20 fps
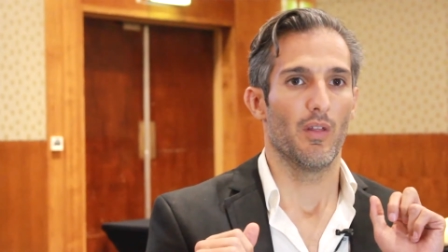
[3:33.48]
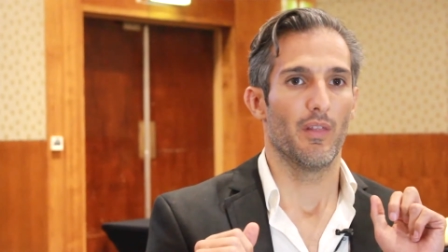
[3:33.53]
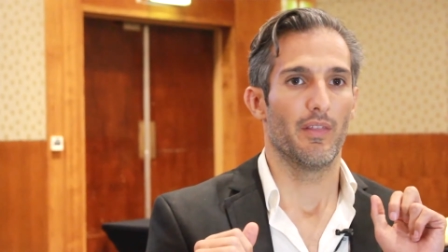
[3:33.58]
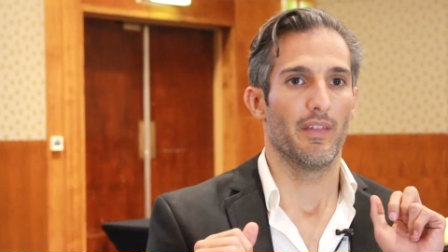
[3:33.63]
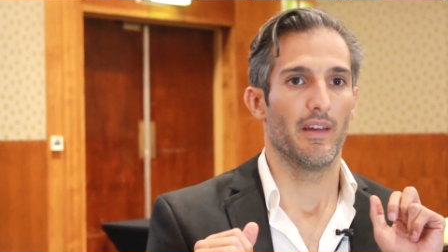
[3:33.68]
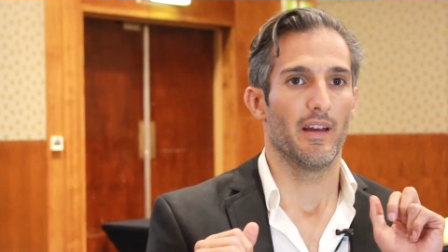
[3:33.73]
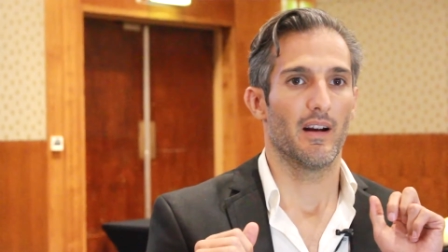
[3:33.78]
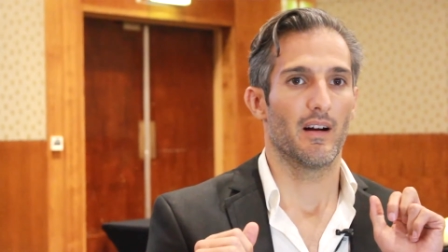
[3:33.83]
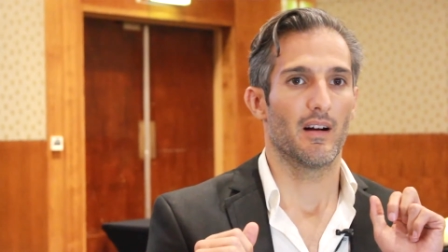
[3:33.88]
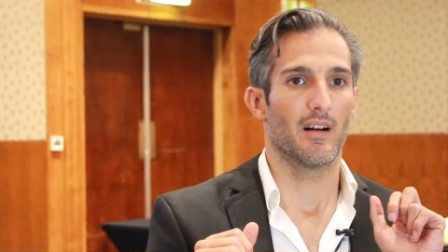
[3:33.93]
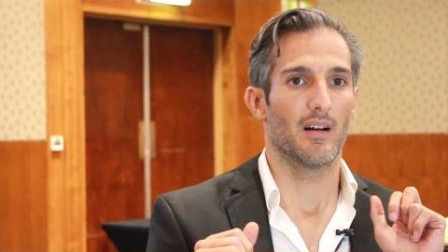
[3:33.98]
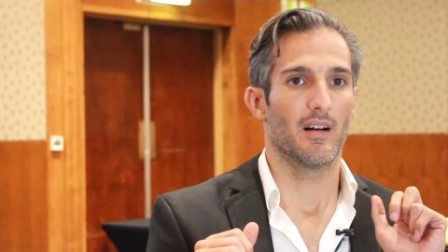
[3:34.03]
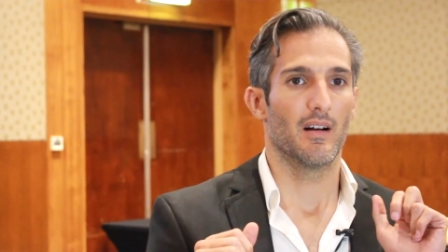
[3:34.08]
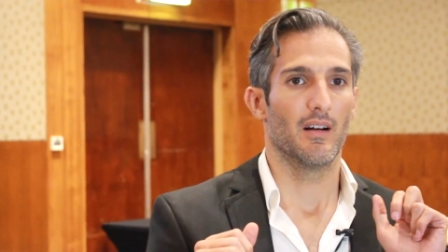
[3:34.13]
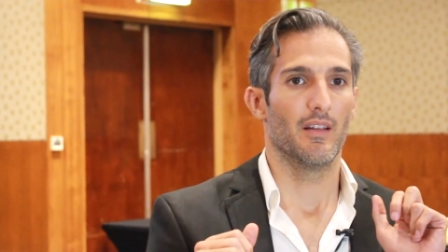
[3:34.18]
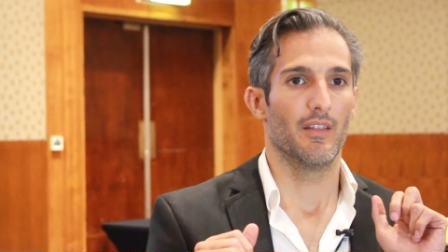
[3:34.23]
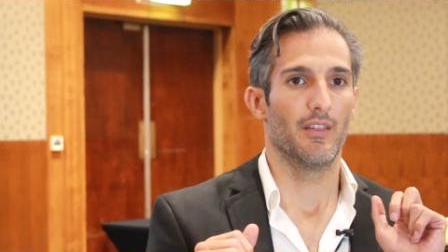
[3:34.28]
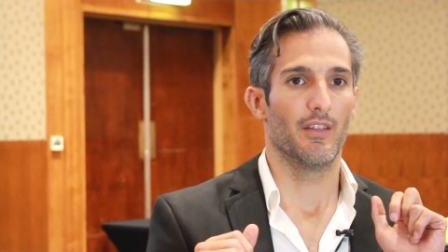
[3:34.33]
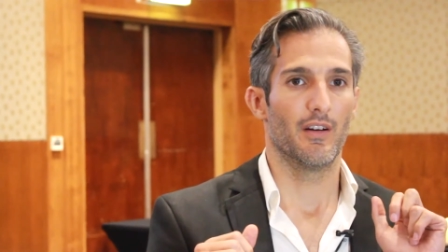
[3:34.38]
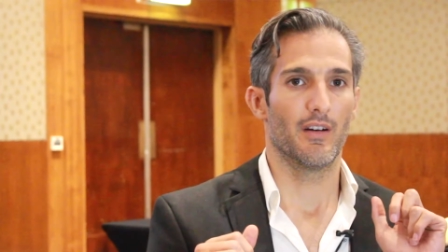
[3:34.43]

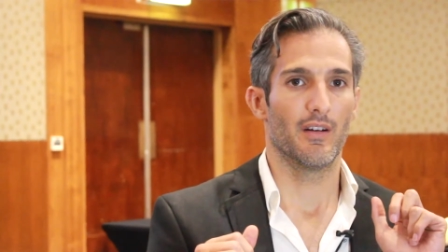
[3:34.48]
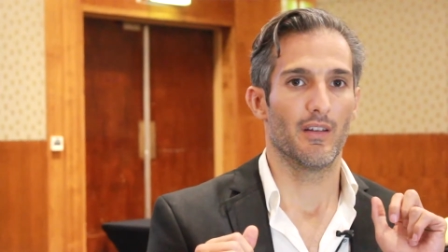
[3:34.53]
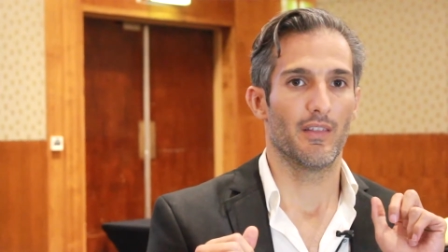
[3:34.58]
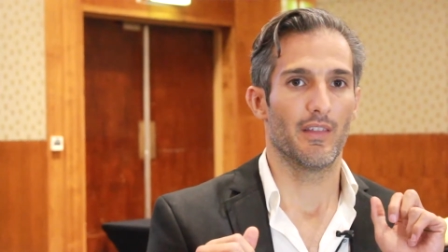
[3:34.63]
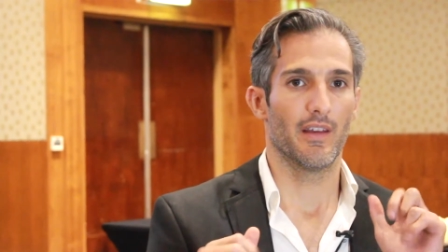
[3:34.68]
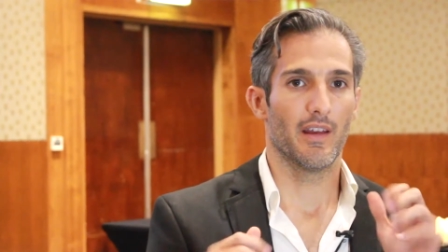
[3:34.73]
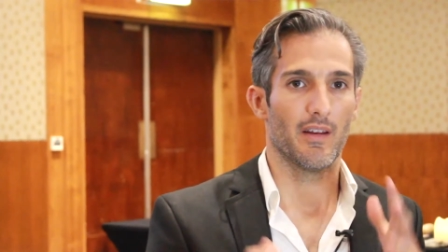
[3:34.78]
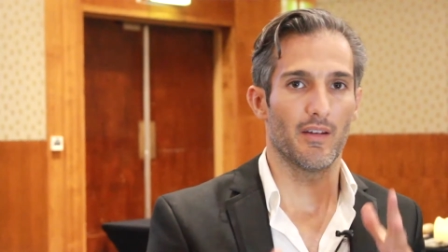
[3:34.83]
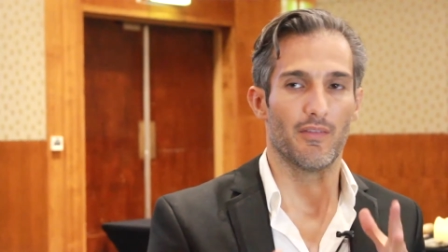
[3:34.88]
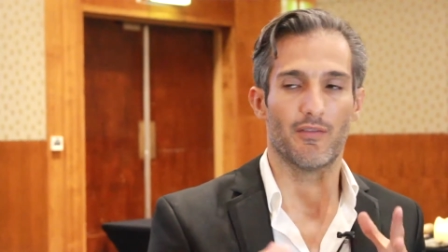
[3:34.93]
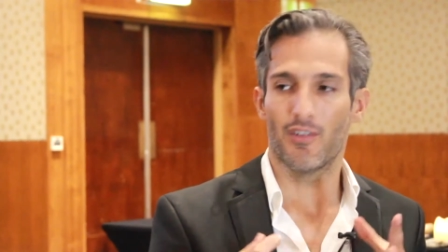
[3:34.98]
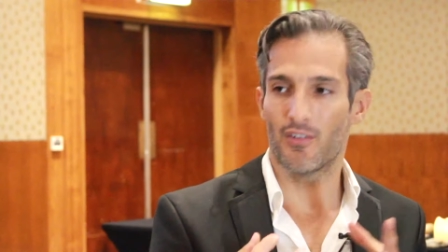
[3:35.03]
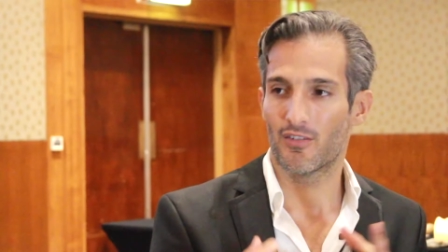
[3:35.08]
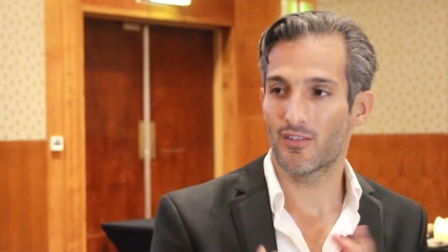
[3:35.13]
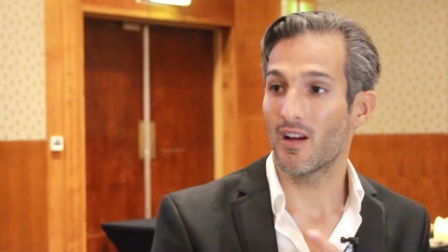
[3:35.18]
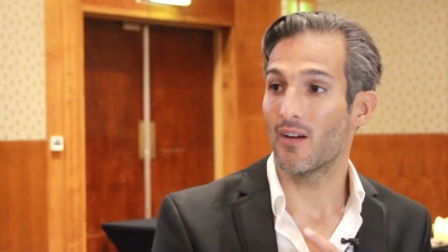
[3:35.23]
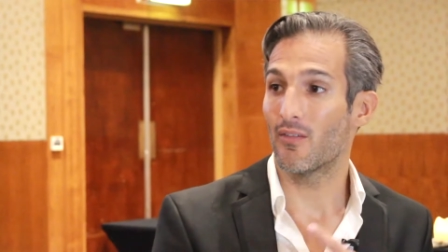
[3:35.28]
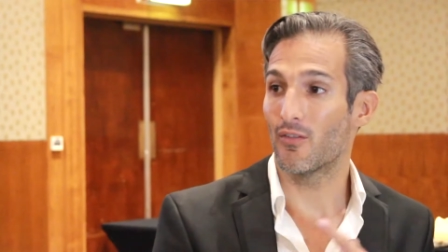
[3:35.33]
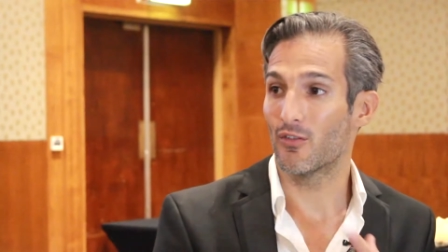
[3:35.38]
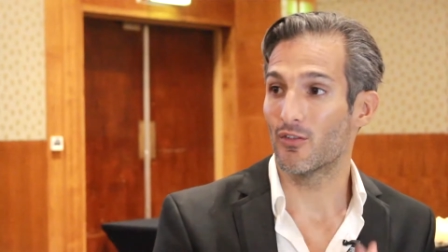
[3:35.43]
they've
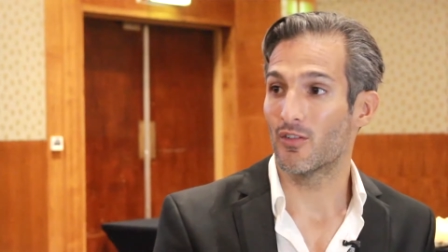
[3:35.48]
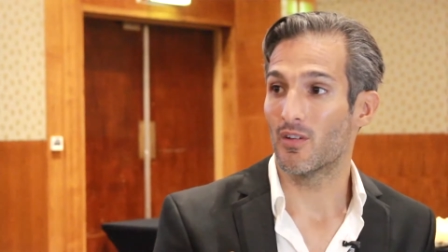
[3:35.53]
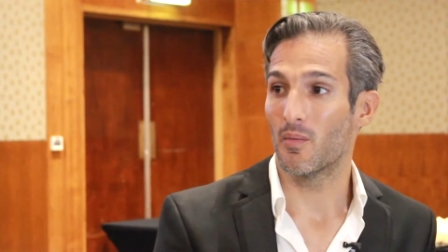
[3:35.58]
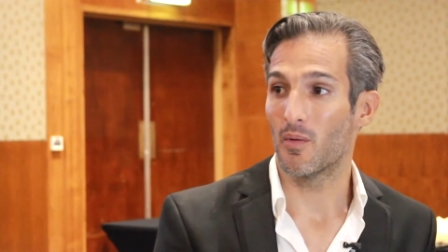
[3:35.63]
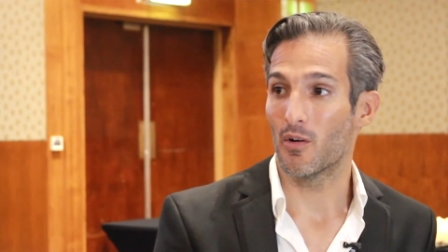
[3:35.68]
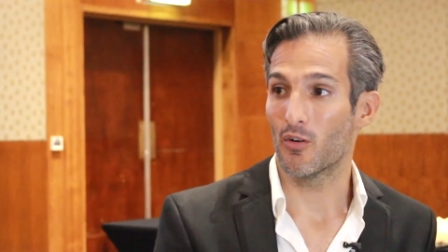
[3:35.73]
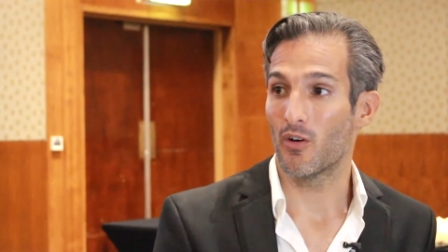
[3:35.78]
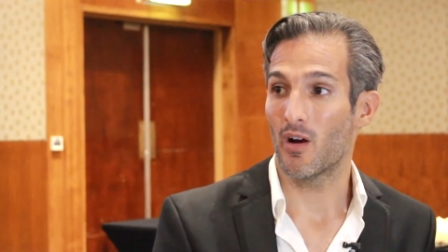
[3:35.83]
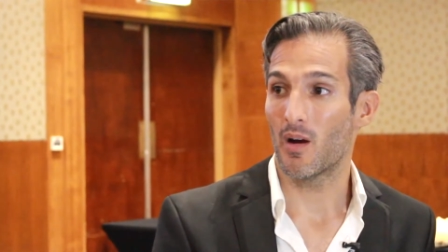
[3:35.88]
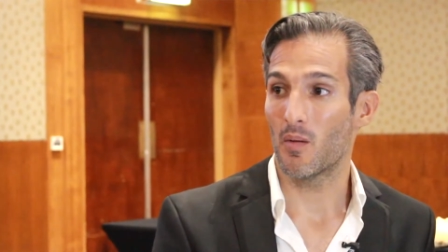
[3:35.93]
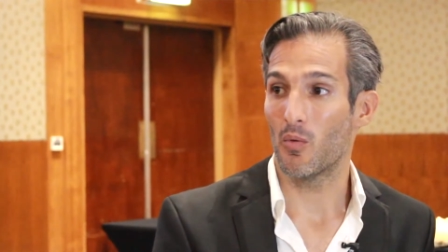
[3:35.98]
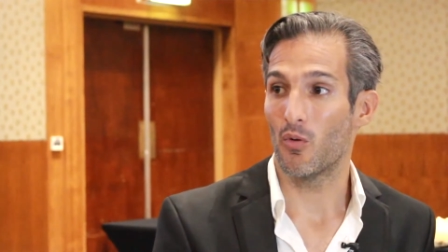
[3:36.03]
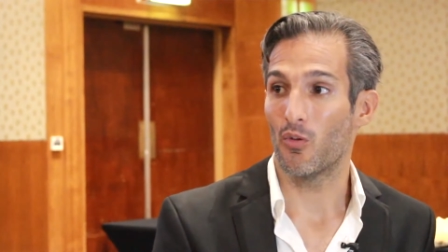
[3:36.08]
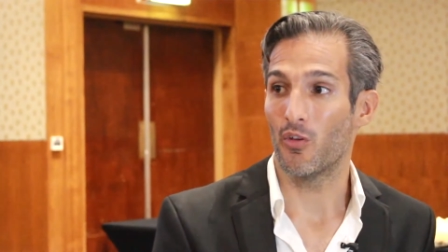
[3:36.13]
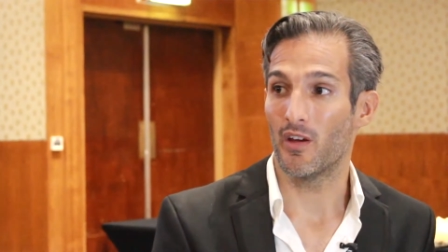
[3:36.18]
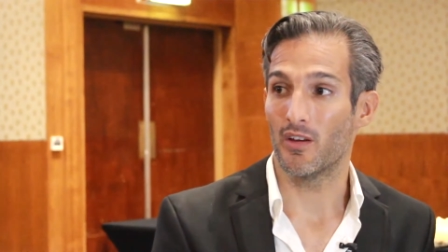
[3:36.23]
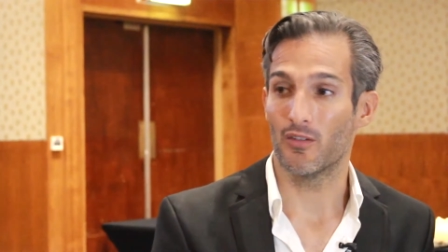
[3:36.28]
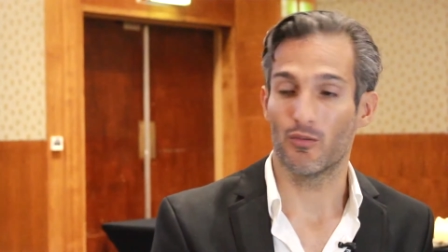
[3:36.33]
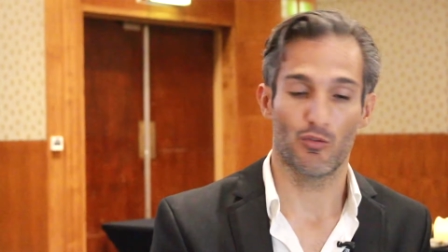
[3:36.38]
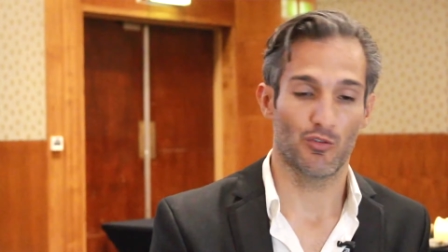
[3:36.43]
discovered some incredible things,